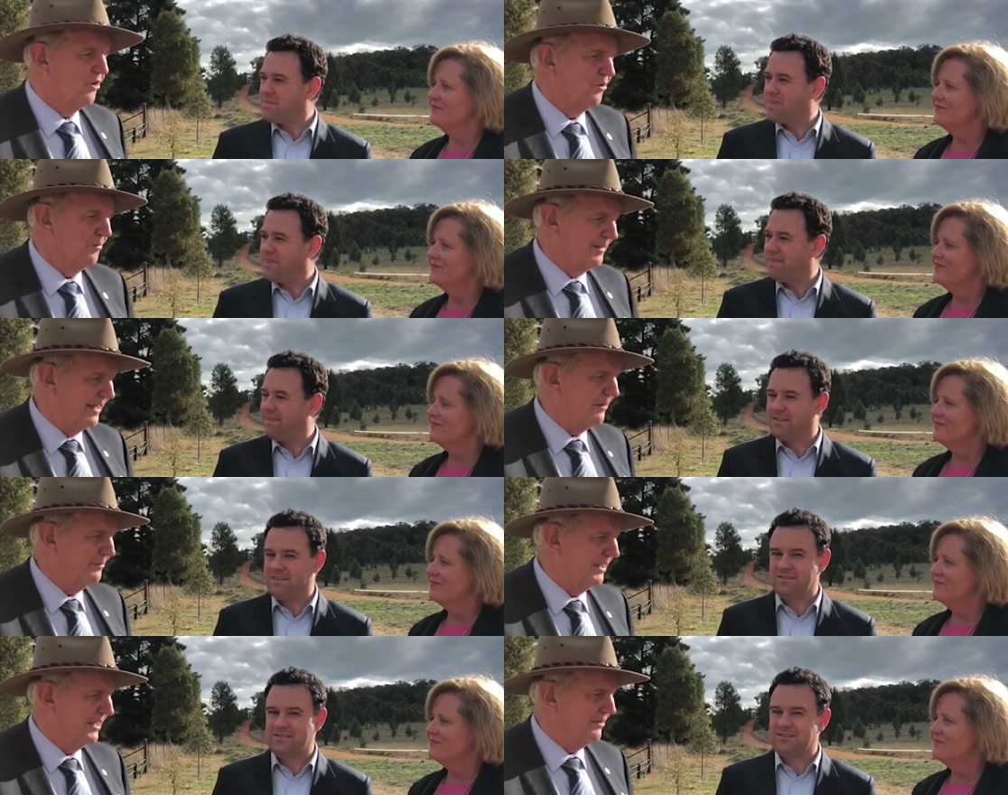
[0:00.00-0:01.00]
Speaker 1: or they'll,
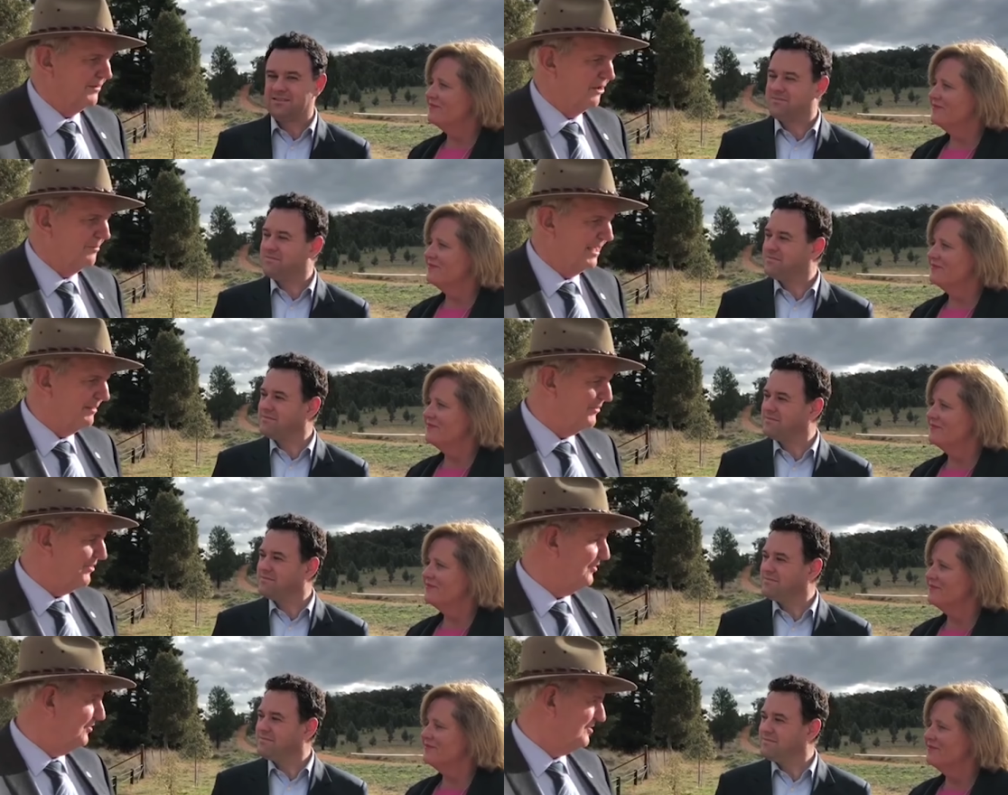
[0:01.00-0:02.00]
uh, they'll be able
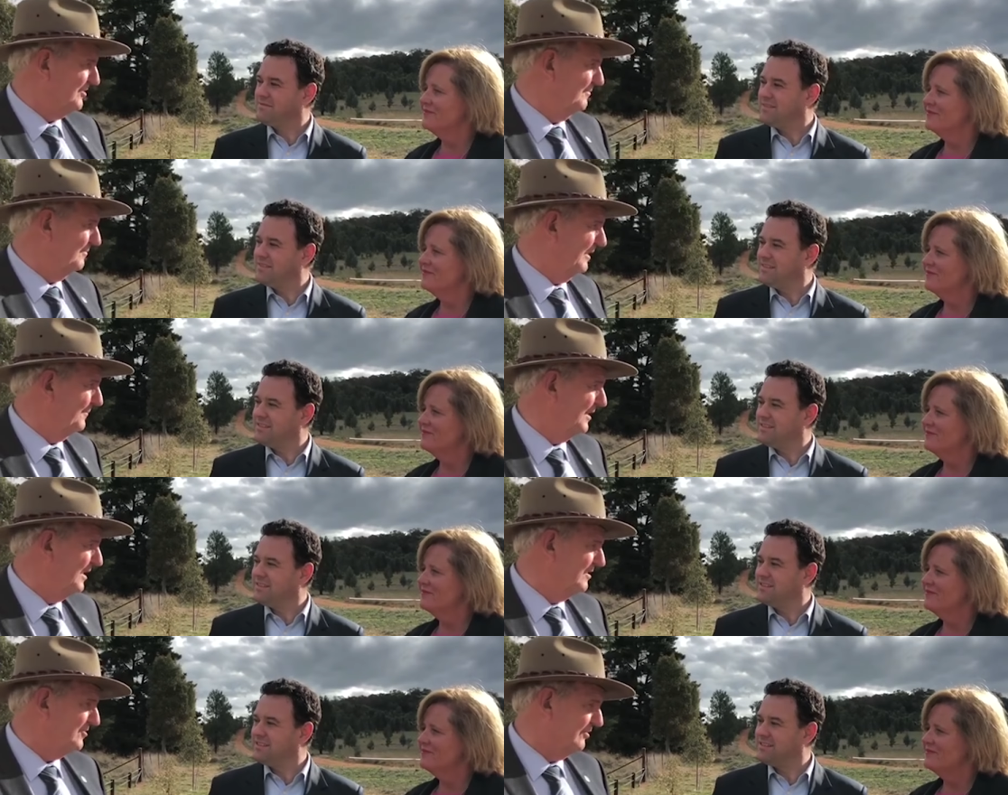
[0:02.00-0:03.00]
to use them
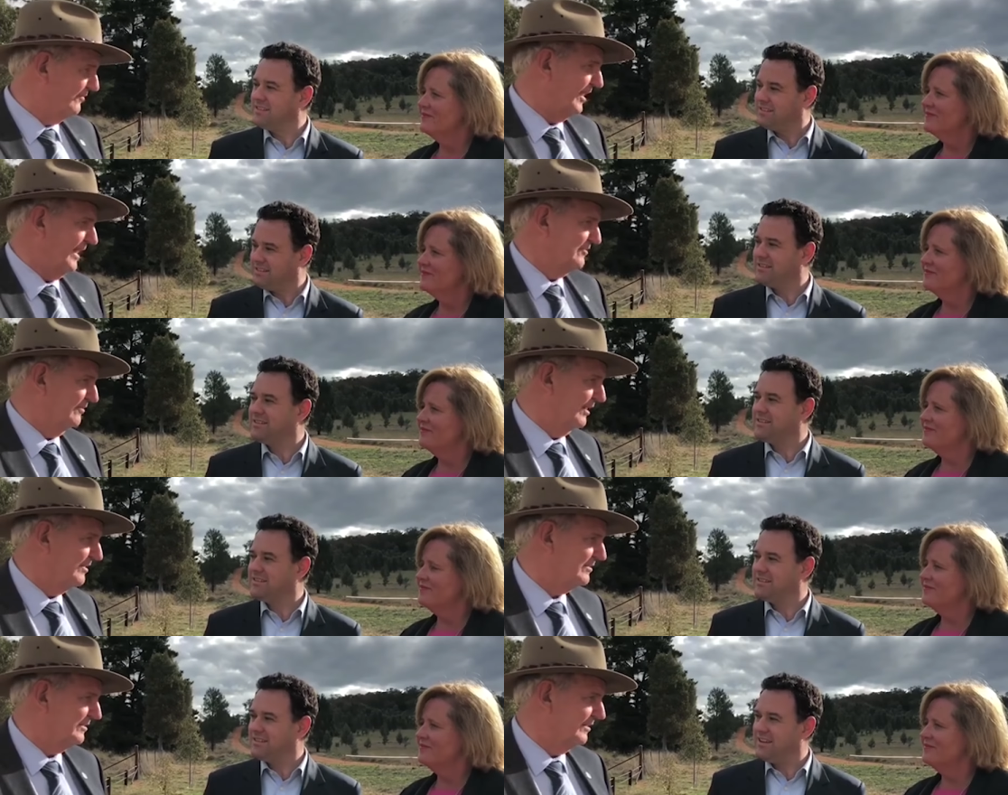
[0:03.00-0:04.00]
as, a,
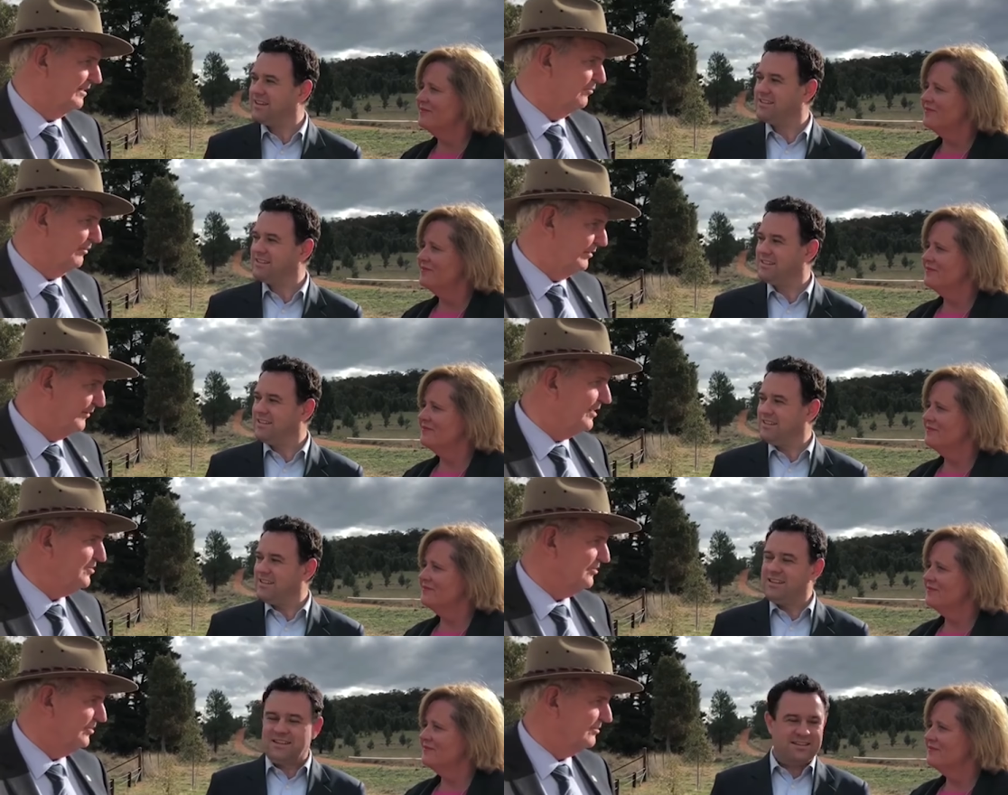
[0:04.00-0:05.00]
as a
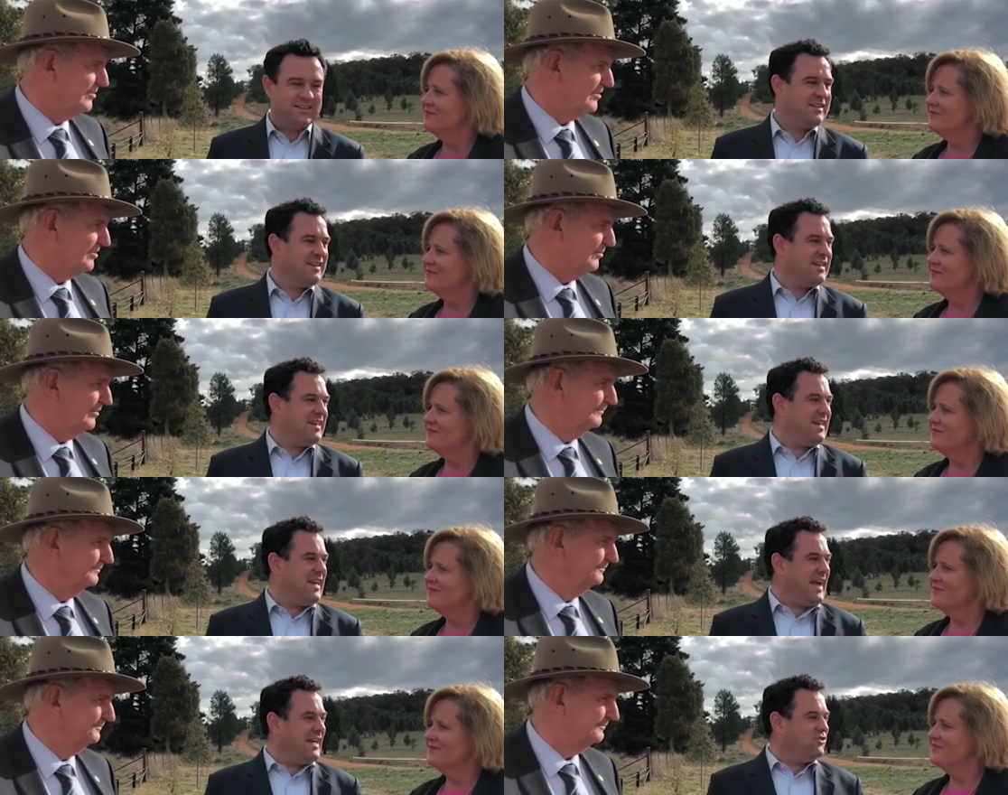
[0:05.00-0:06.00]
recreation uses as well.
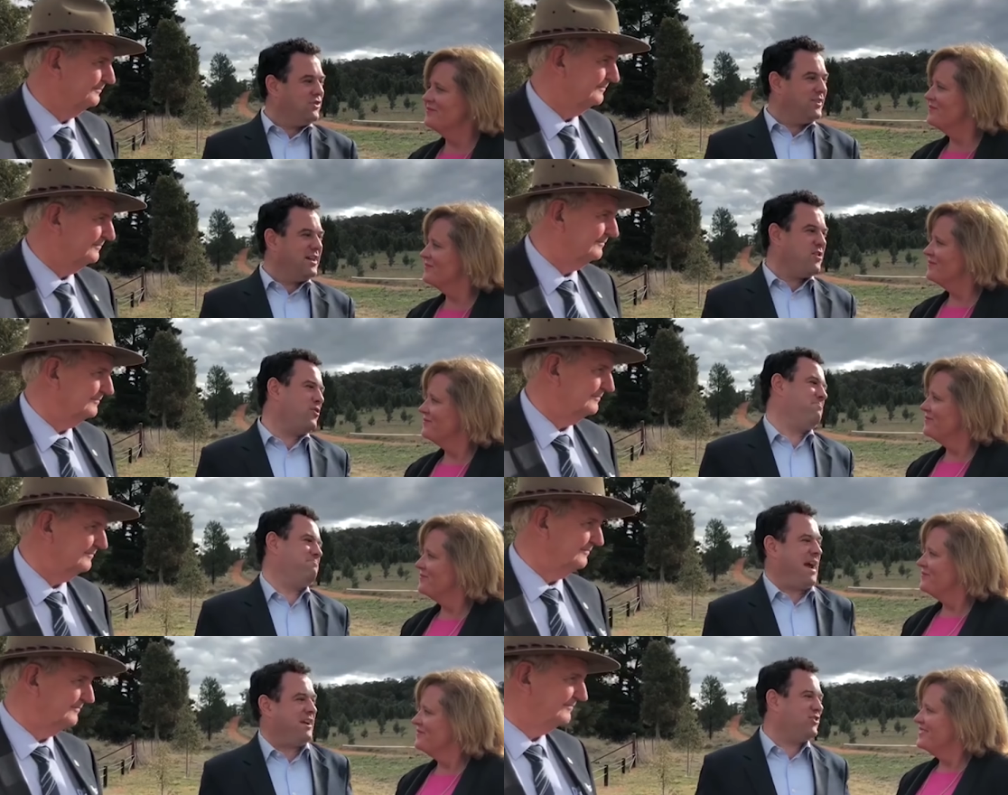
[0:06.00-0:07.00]
Speaker 2: And Julia, you're a
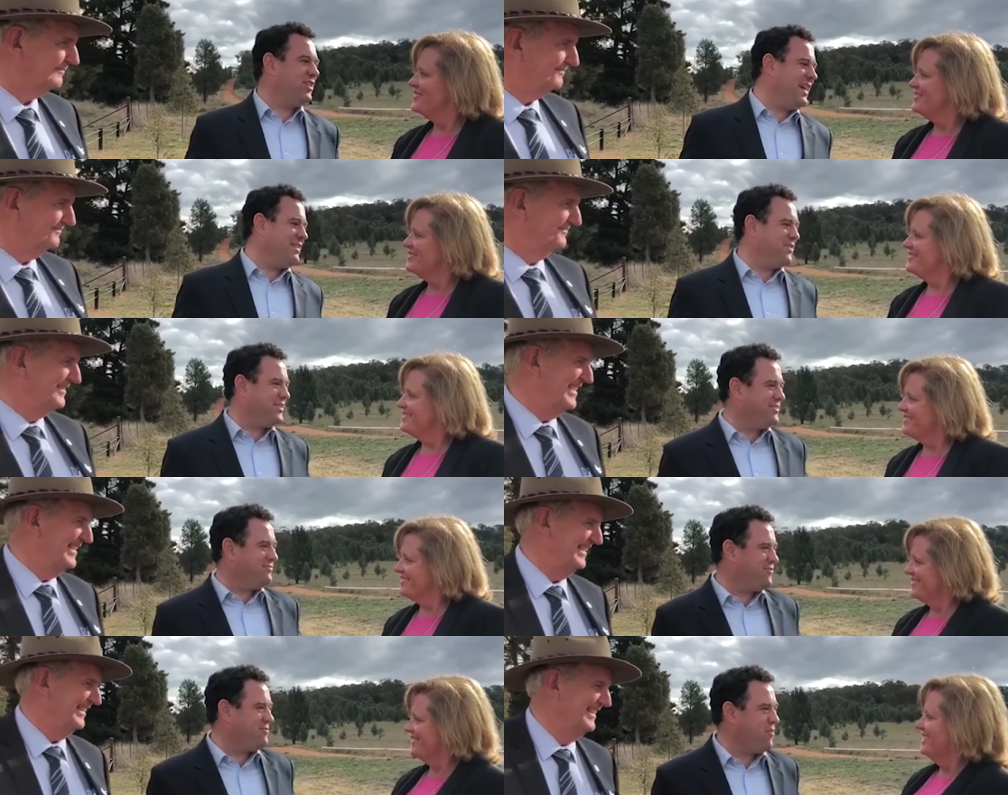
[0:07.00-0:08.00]
passionate advocate
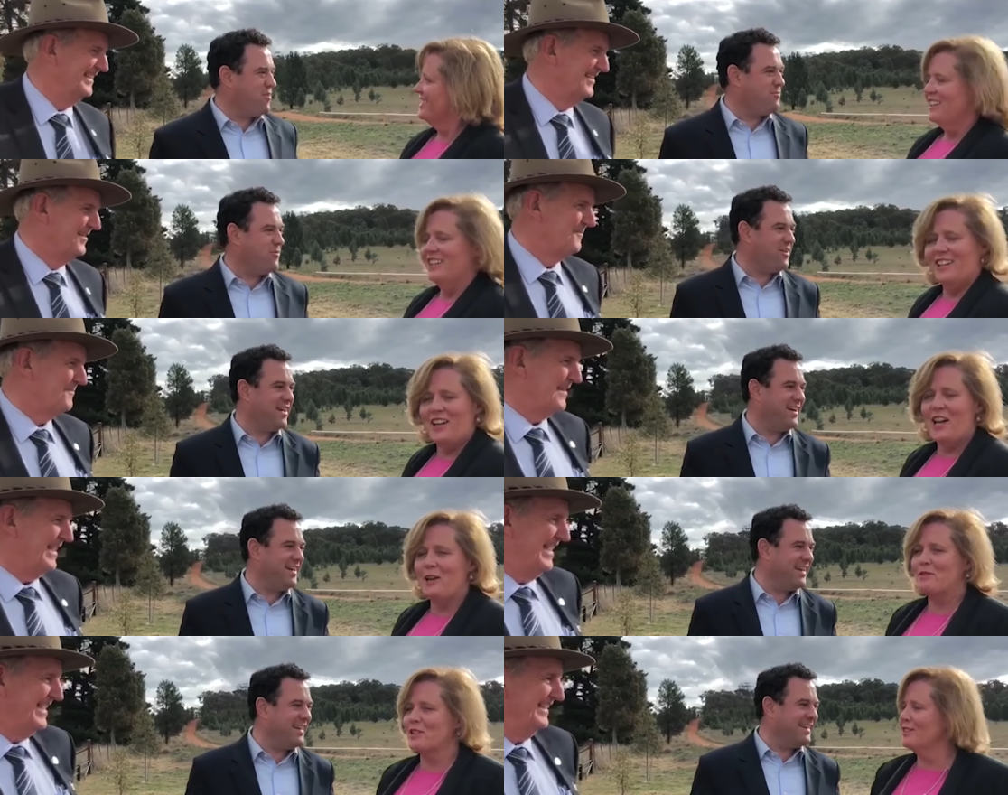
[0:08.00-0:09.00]
for Wagga Wagga.
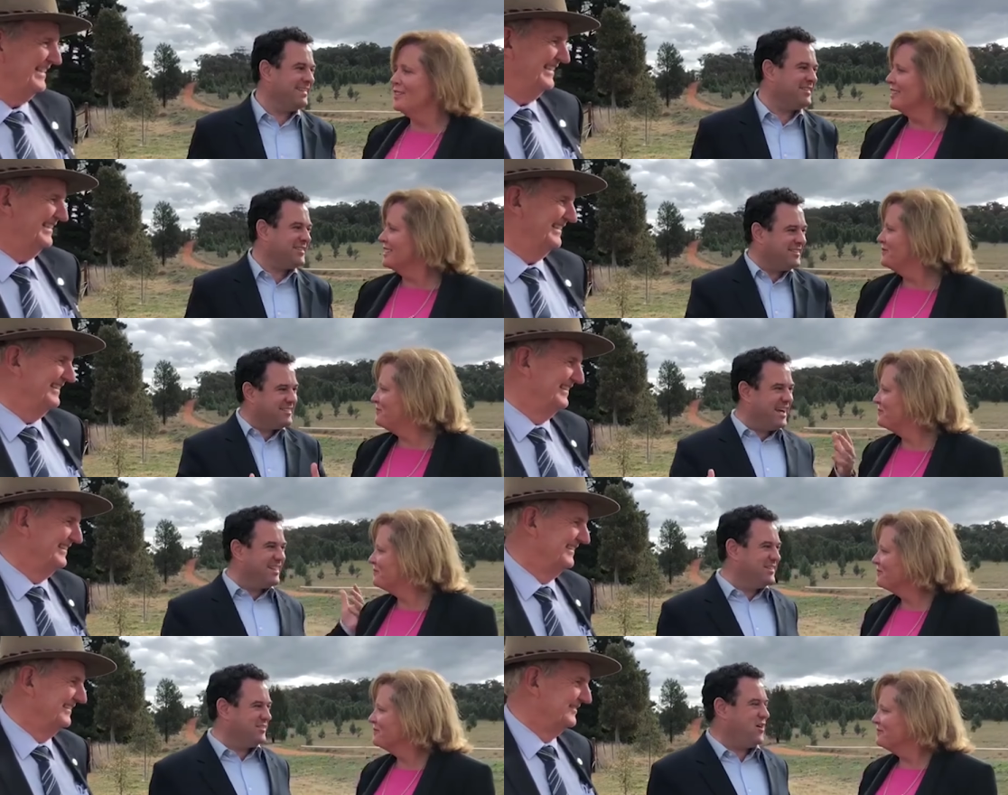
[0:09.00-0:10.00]
Speaker 3: Absolutely.
Speaker 2: This is
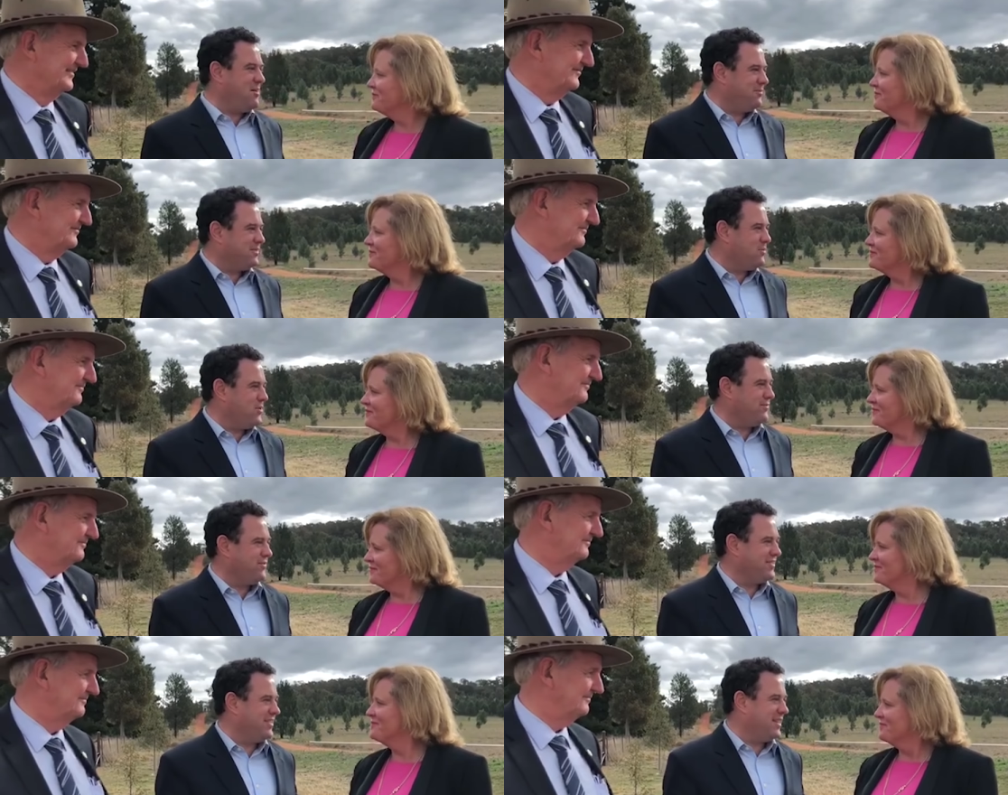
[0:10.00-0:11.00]
exactly the type of sporting
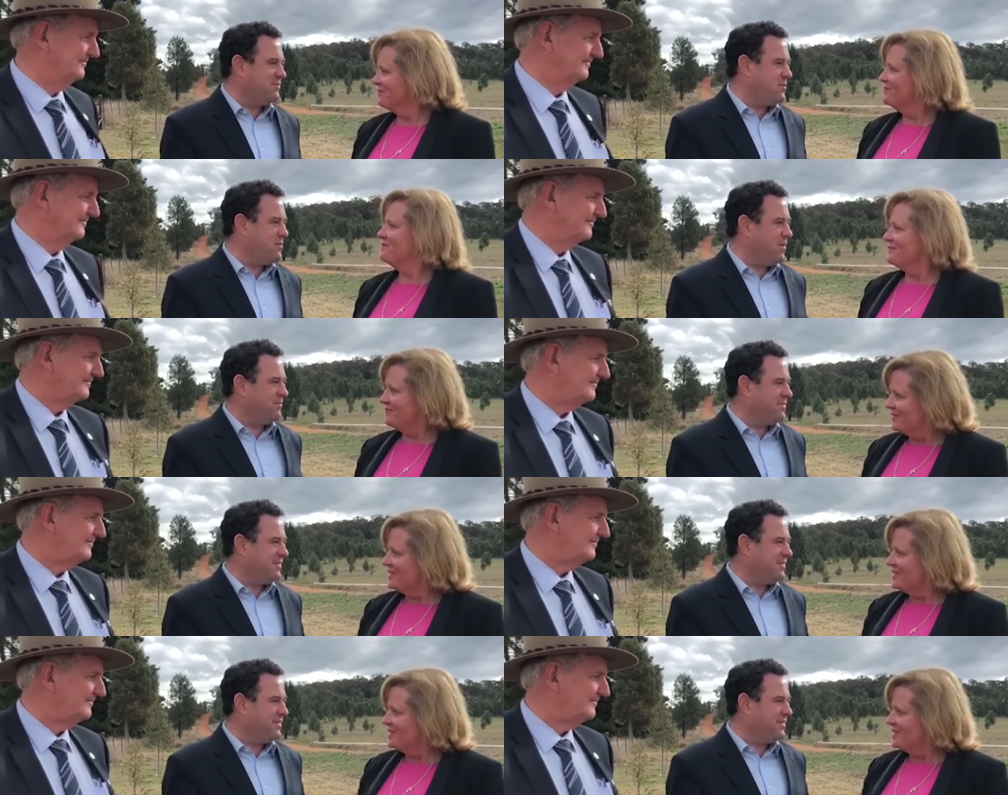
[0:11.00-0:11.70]
facility we want.